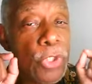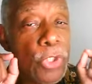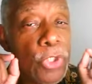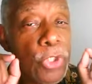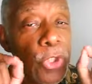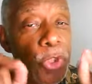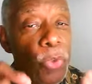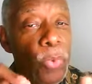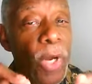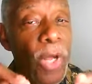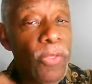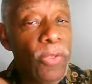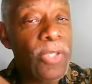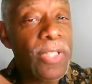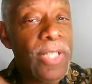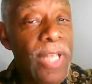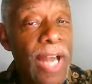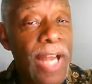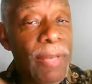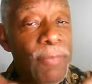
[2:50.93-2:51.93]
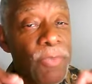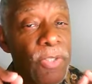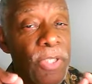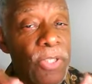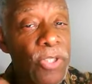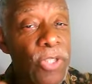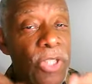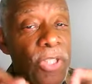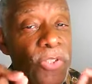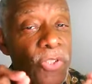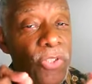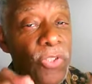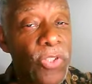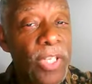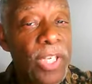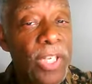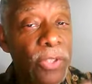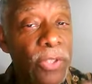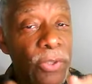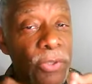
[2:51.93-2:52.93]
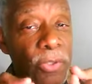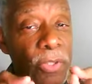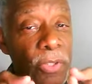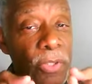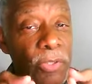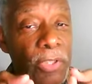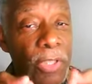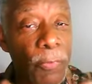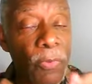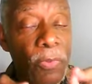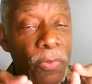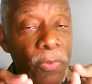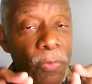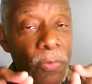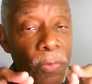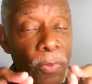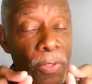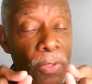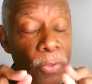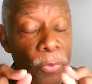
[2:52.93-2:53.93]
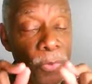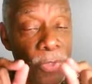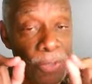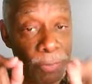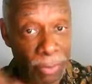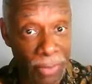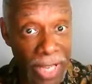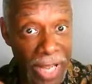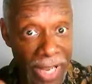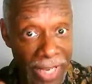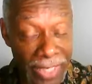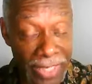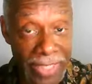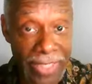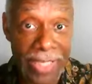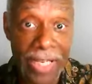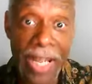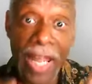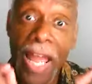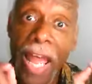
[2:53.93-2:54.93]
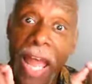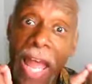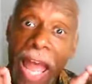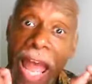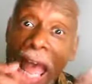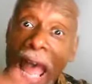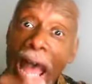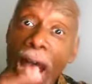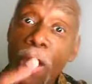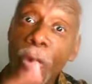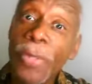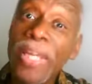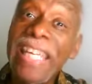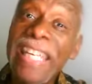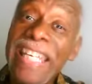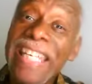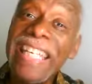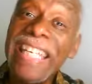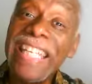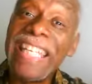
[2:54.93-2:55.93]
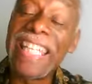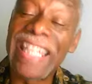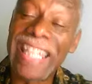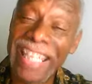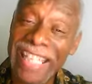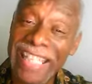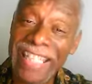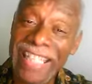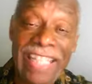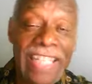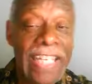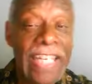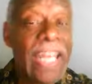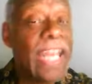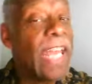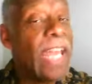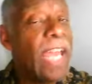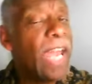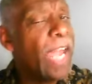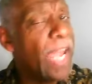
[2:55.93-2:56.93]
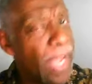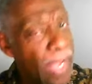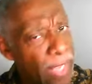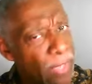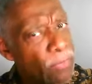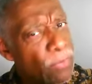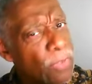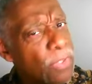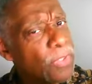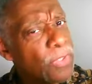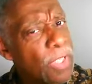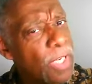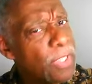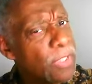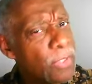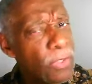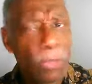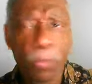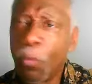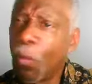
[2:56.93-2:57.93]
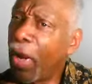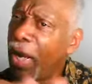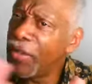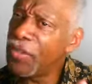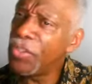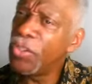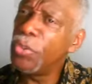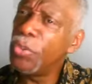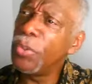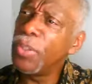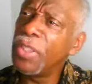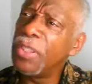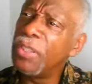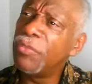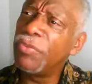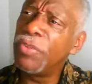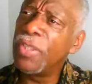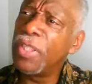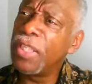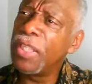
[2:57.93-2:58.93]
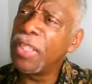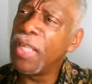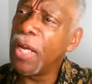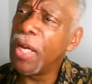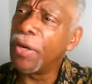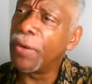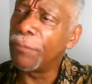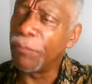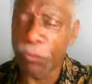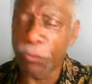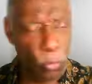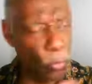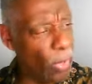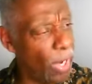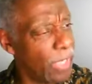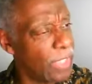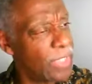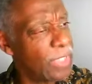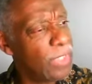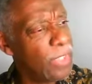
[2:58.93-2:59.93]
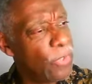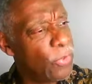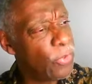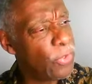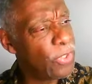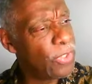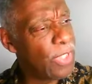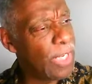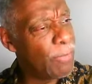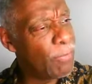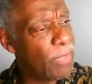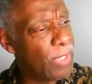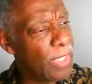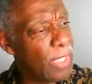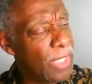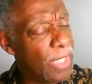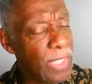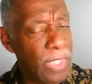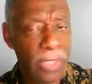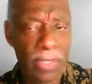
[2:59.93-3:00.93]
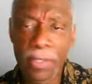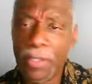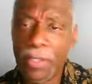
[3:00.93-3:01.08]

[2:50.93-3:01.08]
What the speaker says: two other times that Jesus healed someone who was blind, how he did it then, and discuss why is he doing a different thing now? Why doesn't he do the same thing then?